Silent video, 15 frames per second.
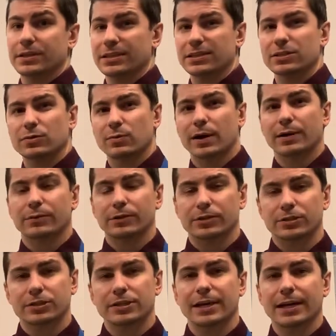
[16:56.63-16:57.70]
This is why when you're
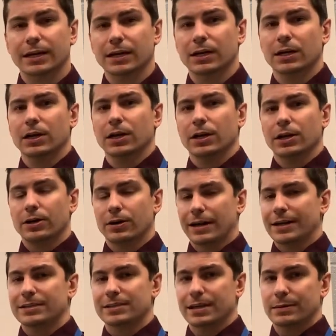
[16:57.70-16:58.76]
sick, your
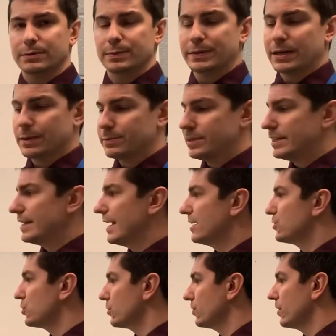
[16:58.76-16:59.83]
enzymes become
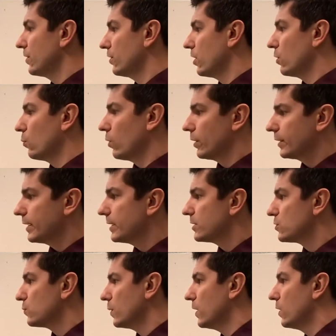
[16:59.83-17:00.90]
denatured, they're not working
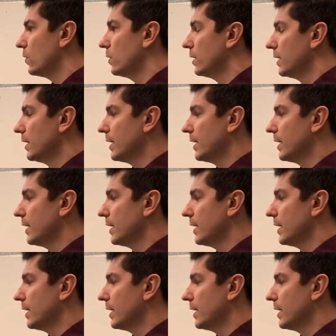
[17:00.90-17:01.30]
as well,